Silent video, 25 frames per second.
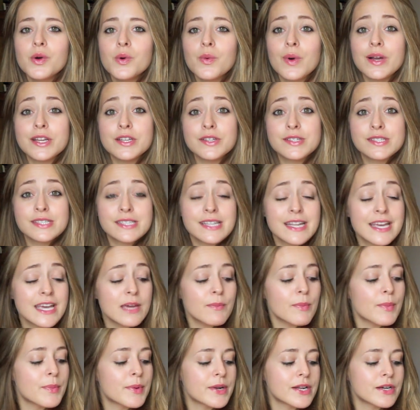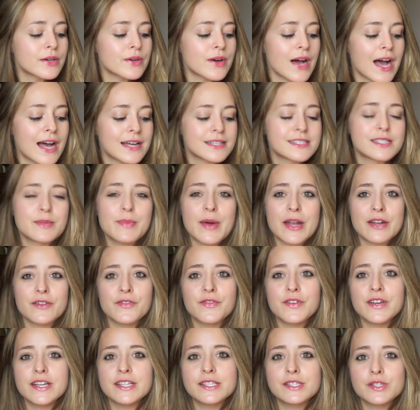when you sleep, but it has the
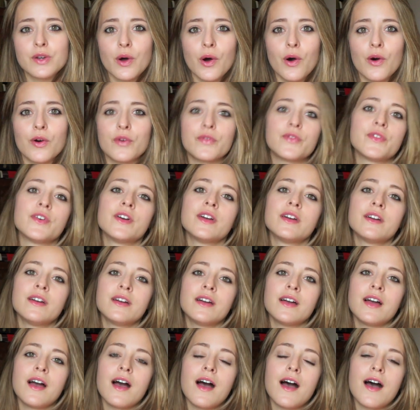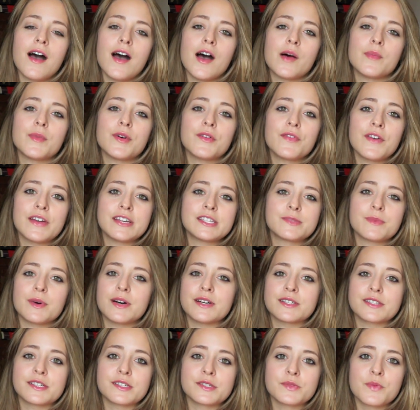benefits of a face
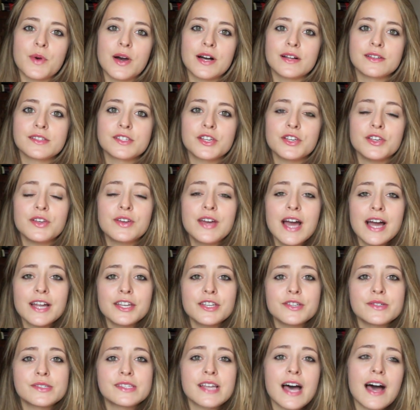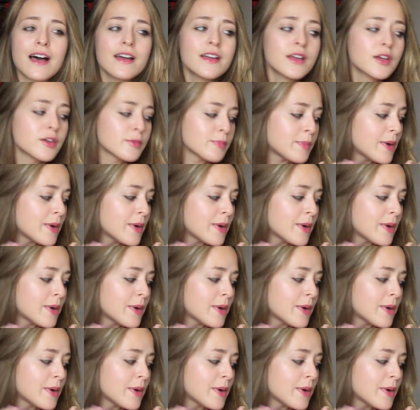mask as well. So you can use that.